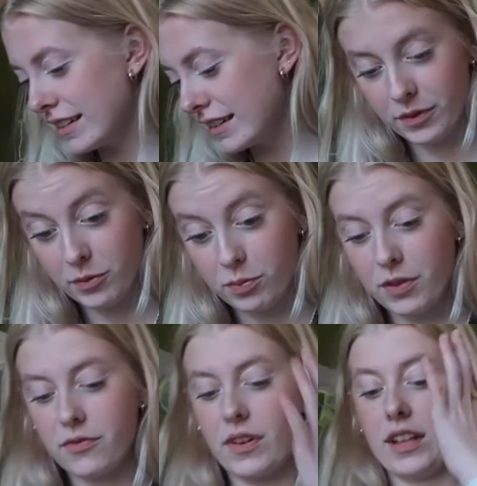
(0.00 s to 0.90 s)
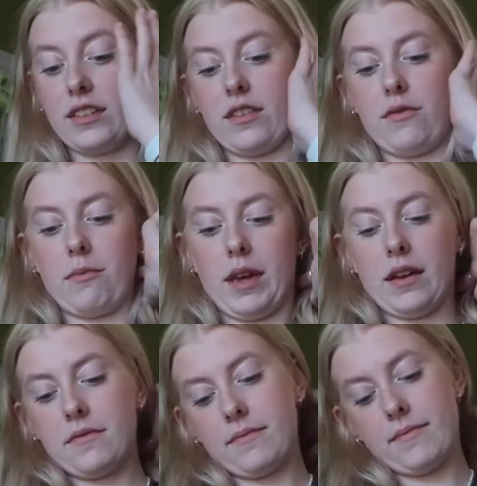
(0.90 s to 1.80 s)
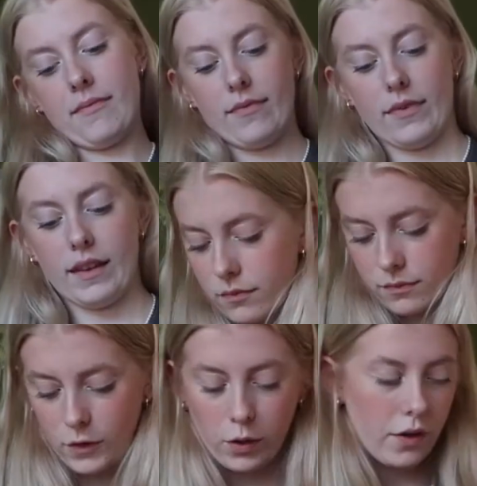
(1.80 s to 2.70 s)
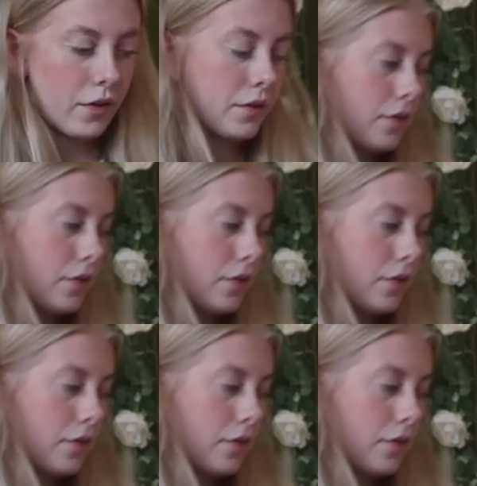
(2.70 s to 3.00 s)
It's pretty fancy of me. Whatever.